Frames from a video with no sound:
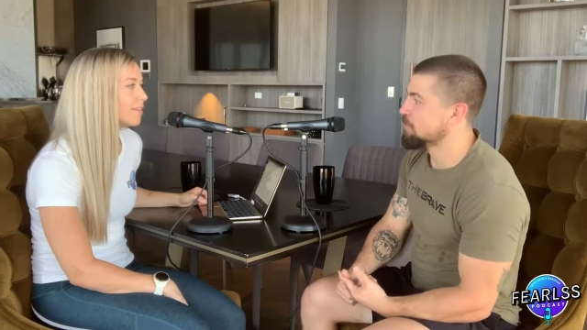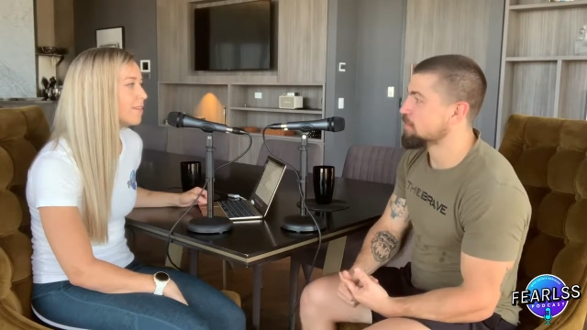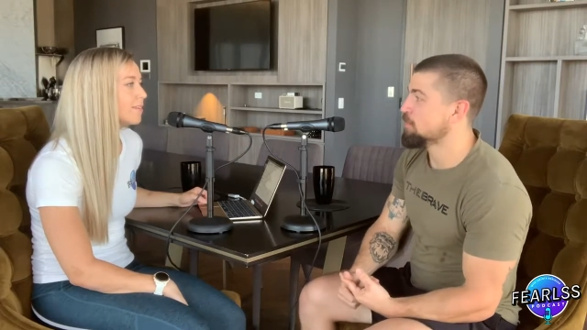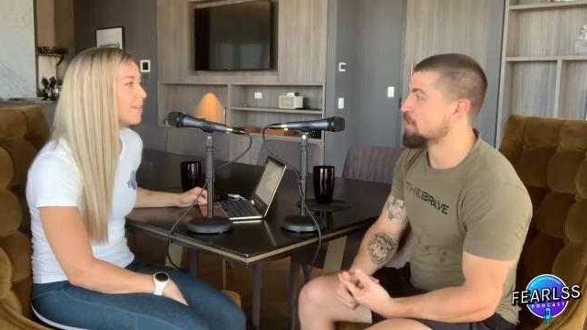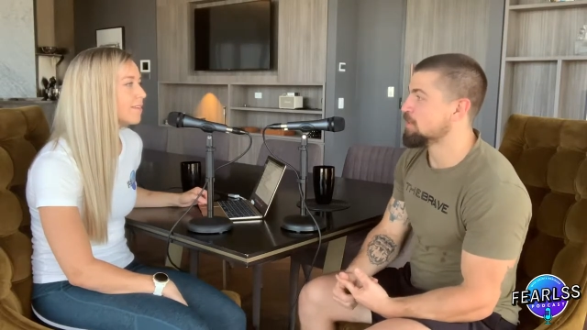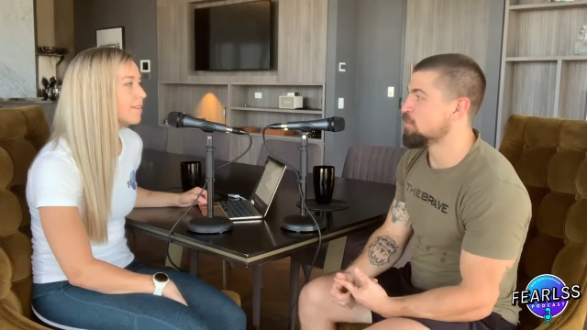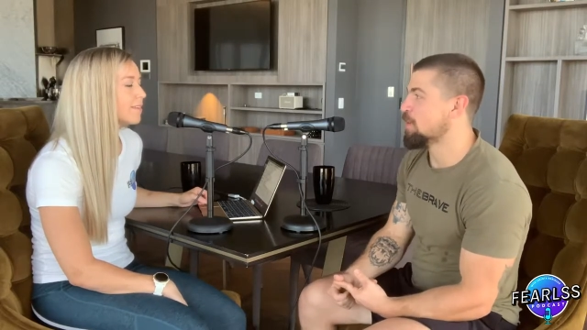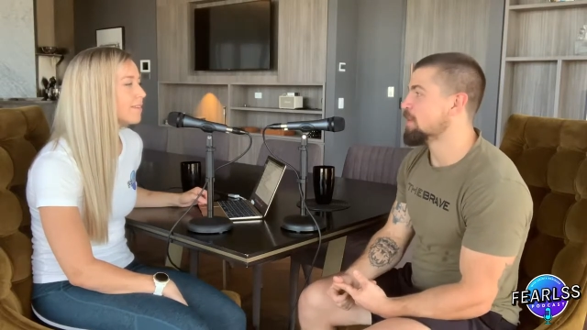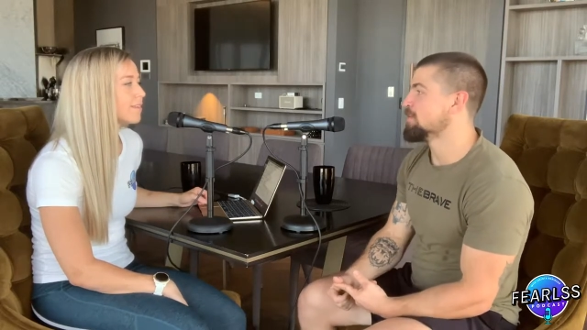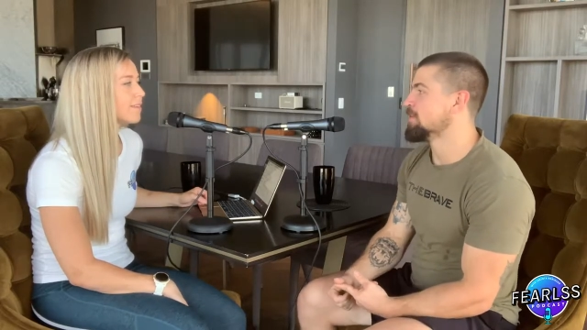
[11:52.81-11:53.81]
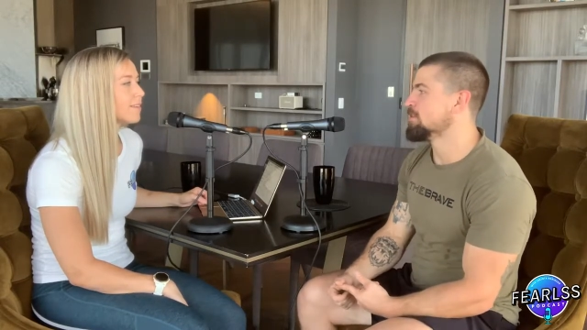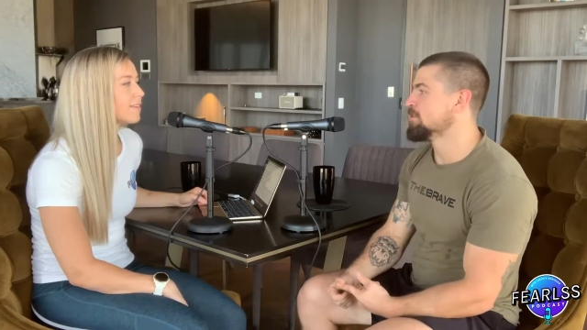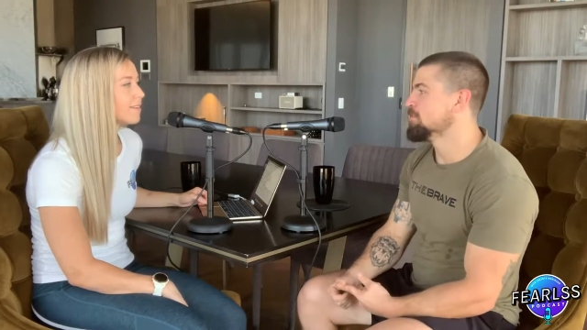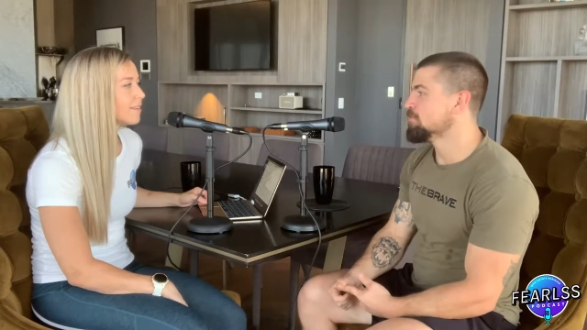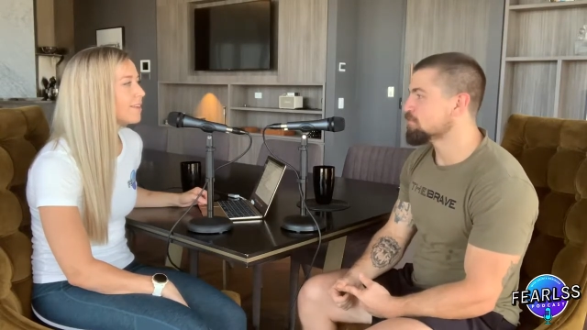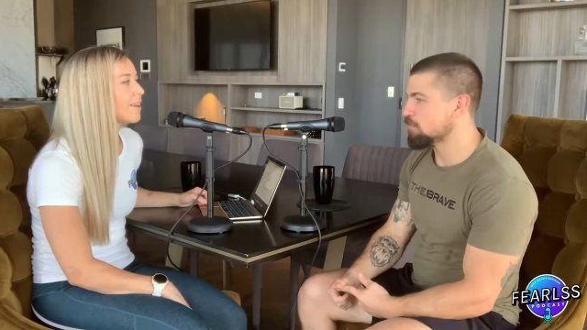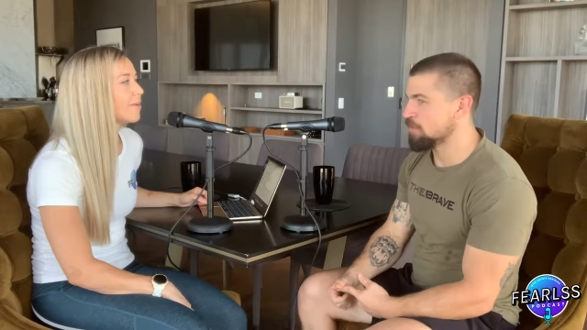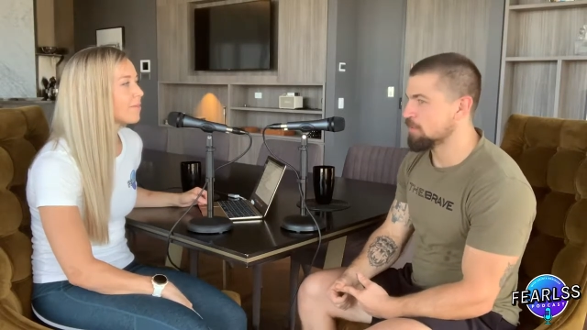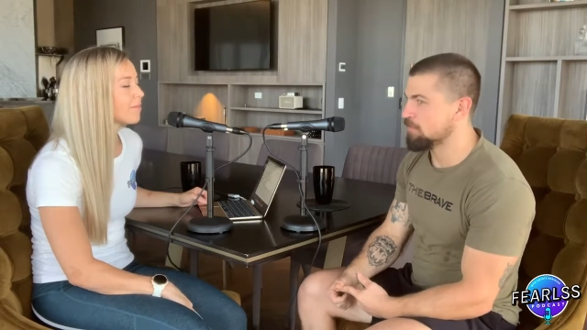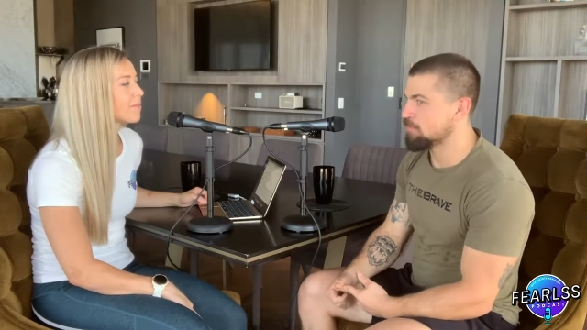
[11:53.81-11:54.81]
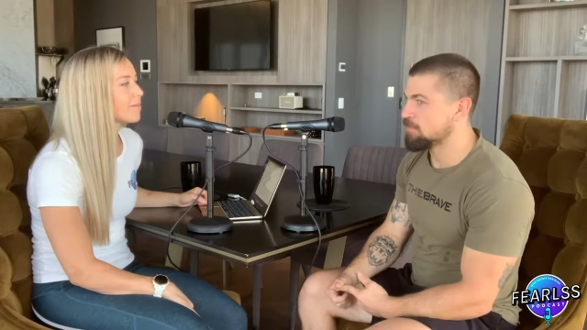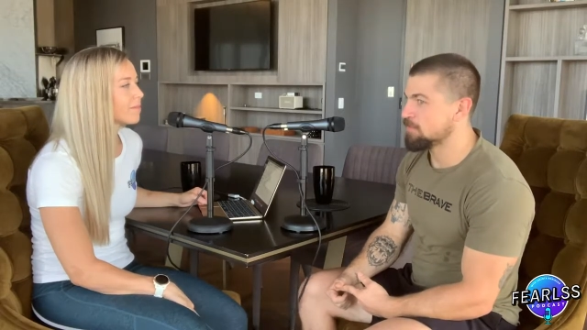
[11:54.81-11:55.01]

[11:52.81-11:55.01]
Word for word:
Speaker 1: for the 2020 season. Yeah, we're